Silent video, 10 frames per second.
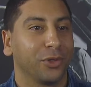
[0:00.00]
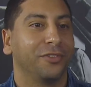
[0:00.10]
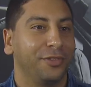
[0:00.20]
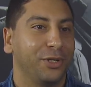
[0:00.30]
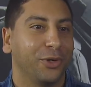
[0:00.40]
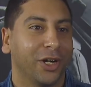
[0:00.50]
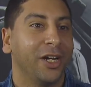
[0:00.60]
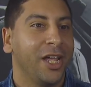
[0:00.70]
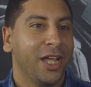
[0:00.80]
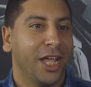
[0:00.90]
for the
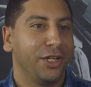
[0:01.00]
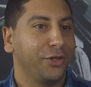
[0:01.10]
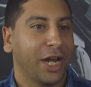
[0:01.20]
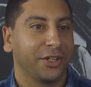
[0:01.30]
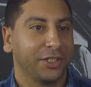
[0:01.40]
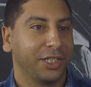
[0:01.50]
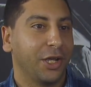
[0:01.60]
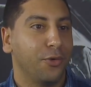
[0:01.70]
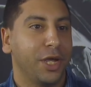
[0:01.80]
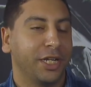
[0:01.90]
viewer, and you can
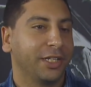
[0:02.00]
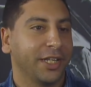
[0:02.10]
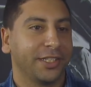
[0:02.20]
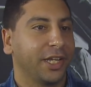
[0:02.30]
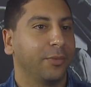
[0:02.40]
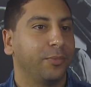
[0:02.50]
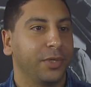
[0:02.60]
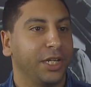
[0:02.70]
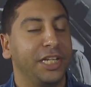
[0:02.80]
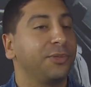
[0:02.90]
actually go in and let's say
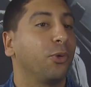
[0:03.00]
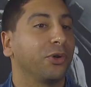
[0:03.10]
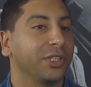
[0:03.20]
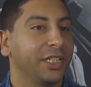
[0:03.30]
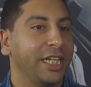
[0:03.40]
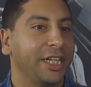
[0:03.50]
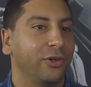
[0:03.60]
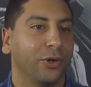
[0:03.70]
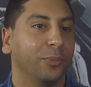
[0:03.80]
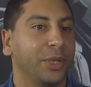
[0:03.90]
an esports
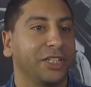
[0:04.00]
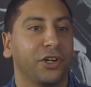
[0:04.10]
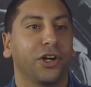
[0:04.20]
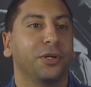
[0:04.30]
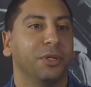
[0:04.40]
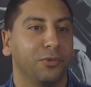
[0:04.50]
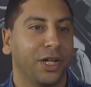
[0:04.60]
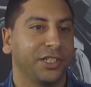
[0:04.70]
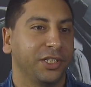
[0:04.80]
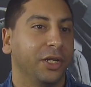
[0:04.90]
league or a big
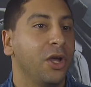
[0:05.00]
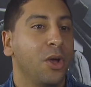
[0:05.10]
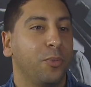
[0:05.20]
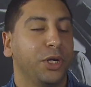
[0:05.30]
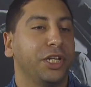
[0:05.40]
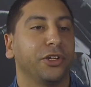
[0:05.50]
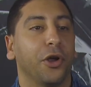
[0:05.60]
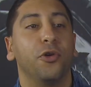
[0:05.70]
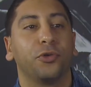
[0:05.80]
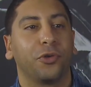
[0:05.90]
tournament wants to put
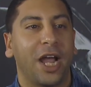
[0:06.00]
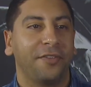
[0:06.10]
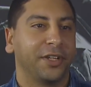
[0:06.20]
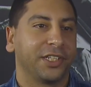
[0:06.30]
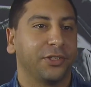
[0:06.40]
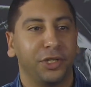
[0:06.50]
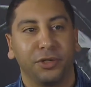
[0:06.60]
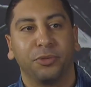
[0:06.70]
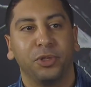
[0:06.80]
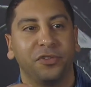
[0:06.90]
in their own graphics,
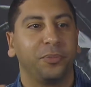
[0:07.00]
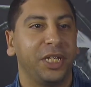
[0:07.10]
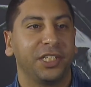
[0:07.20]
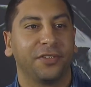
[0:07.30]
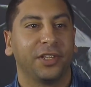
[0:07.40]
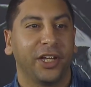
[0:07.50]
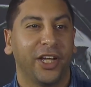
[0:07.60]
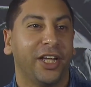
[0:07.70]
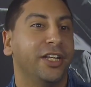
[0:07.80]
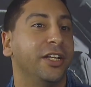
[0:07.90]
so you can remove a piece of
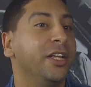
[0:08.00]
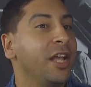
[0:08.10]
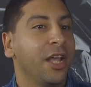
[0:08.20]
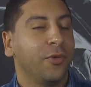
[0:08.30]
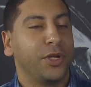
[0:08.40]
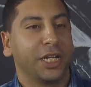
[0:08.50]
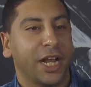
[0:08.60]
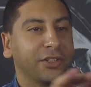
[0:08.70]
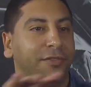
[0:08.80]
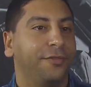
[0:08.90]
the HUD and
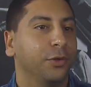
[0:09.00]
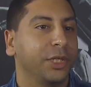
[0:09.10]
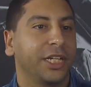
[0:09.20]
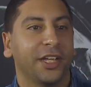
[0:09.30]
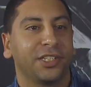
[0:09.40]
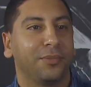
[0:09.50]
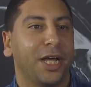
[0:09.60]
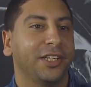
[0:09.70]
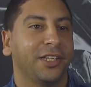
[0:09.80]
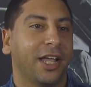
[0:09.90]
we can actually fully
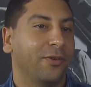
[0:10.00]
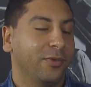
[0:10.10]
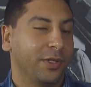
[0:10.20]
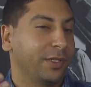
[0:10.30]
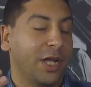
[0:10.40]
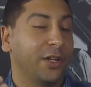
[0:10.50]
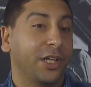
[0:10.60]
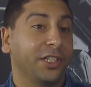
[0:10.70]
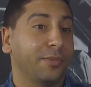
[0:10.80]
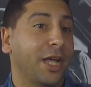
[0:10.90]
customize
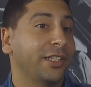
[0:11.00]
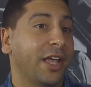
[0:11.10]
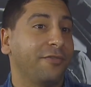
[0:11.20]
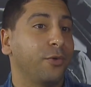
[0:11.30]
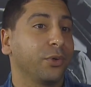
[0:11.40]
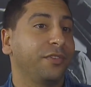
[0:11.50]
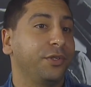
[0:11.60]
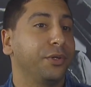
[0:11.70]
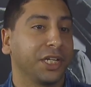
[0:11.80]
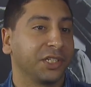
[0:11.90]
that
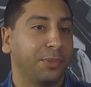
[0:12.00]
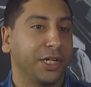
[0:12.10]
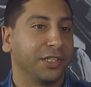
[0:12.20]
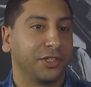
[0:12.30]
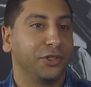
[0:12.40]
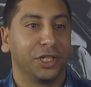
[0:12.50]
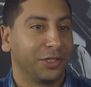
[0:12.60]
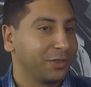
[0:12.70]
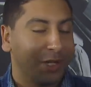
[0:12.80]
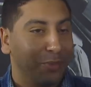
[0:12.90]
for the viewing experience. So
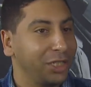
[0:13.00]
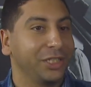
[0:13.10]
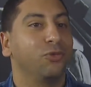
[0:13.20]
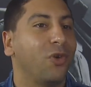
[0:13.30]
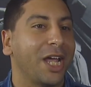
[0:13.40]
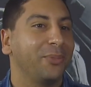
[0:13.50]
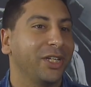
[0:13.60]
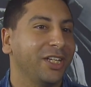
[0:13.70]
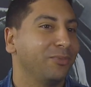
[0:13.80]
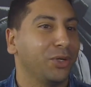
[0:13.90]
you can completely
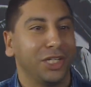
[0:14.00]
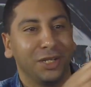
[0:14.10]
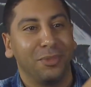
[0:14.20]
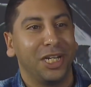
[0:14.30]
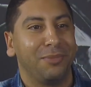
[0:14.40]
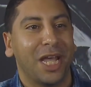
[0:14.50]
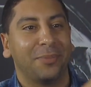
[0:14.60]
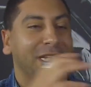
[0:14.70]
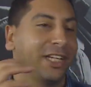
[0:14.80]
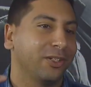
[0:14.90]
wipe it, put in the
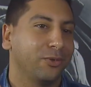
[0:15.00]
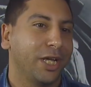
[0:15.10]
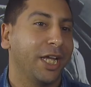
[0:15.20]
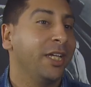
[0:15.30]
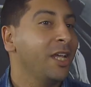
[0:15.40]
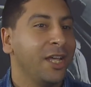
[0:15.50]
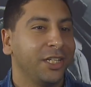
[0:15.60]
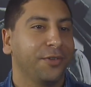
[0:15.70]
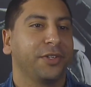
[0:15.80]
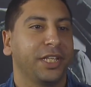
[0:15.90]
mini-map, take it away,
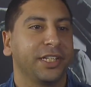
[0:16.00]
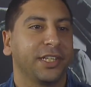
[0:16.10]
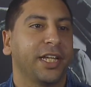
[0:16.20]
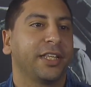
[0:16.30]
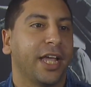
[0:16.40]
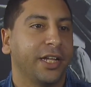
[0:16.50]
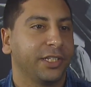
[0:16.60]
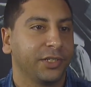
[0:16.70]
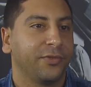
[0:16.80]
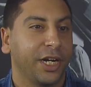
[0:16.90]
different things like
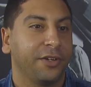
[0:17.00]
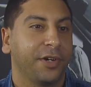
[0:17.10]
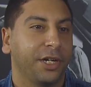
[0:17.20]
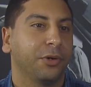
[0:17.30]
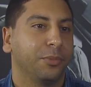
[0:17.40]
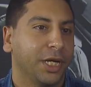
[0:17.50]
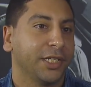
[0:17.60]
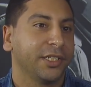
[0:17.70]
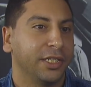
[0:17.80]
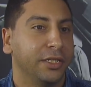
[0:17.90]
that. It's just very, very
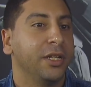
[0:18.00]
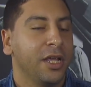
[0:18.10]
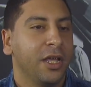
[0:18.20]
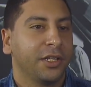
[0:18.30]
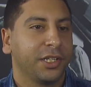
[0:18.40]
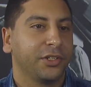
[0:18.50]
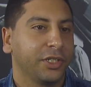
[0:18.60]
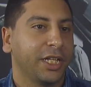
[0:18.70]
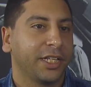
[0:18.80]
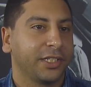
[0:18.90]
robust, and
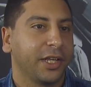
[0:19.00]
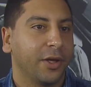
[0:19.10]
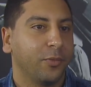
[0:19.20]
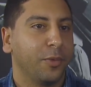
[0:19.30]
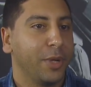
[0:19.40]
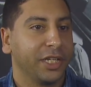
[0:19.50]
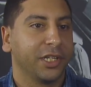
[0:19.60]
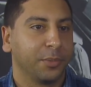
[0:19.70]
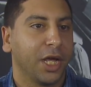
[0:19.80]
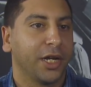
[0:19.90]
essentially that's what
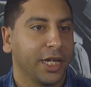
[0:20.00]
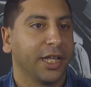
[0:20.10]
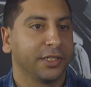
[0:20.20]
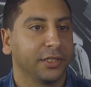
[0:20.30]
makes up COD